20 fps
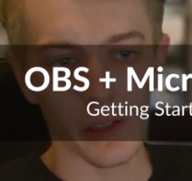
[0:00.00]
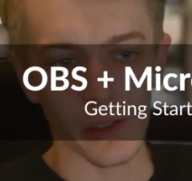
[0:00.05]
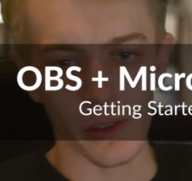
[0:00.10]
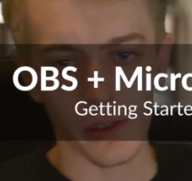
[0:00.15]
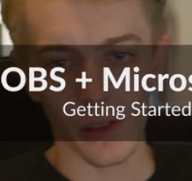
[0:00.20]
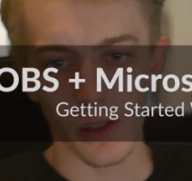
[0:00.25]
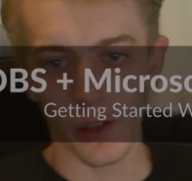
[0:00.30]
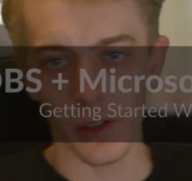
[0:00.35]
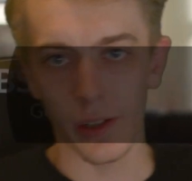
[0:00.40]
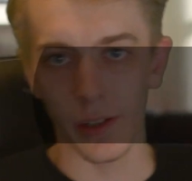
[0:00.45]
it's
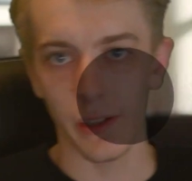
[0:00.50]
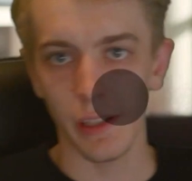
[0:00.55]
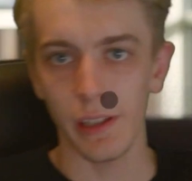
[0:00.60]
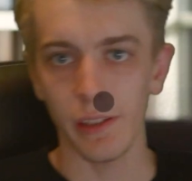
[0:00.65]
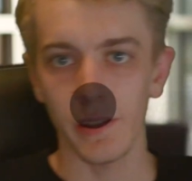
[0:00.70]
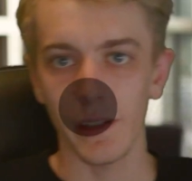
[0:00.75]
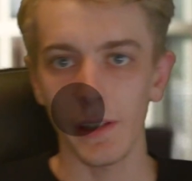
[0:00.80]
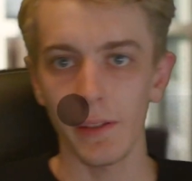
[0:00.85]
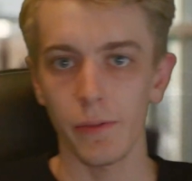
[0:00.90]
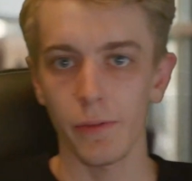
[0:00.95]
Connor
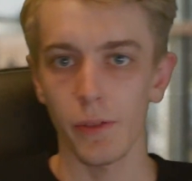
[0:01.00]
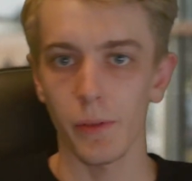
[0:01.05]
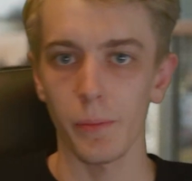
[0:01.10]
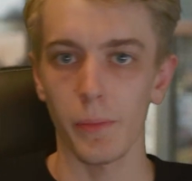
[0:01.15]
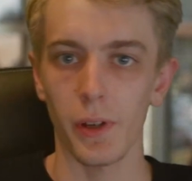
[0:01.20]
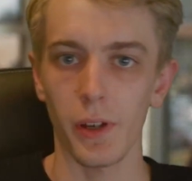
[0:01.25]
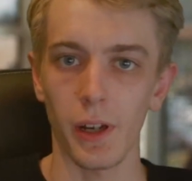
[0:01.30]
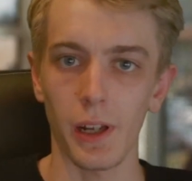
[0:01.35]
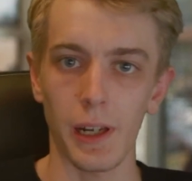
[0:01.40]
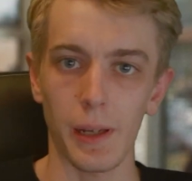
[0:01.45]
DC from
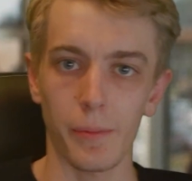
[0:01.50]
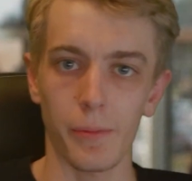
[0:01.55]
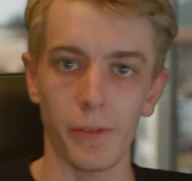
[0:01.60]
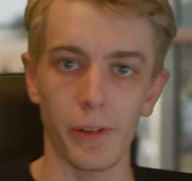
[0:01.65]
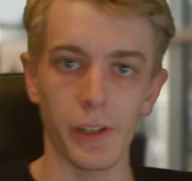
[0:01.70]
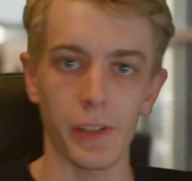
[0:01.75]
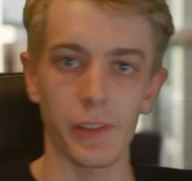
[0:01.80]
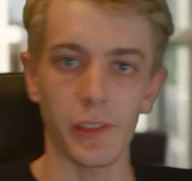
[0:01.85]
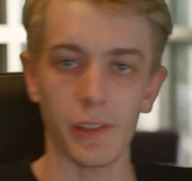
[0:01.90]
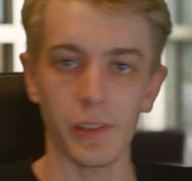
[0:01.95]

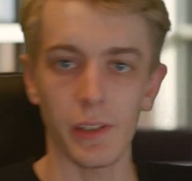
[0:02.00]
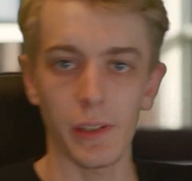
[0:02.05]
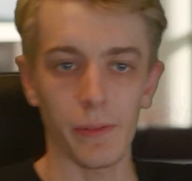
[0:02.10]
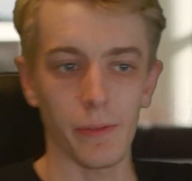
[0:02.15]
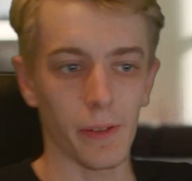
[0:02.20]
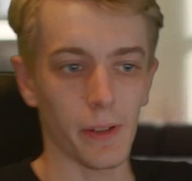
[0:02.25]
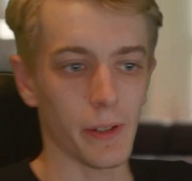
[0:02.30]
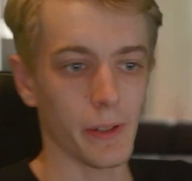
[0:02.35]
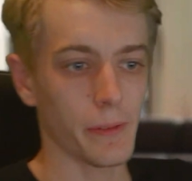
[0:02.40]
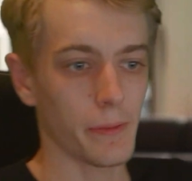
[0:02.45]

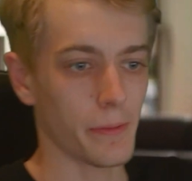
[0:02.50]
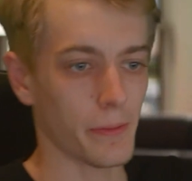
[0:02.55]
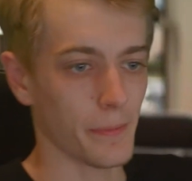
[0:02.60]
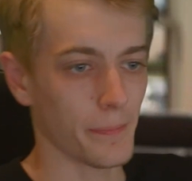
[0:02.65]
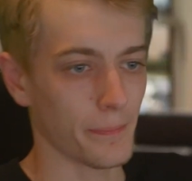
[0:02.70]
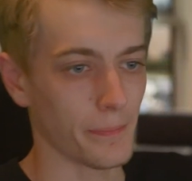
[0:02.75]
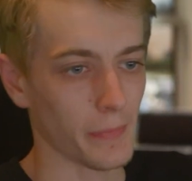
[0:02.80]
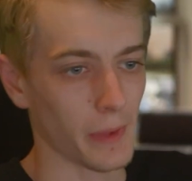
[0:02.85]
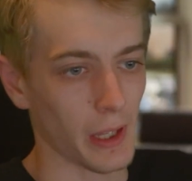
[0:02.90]
Collab365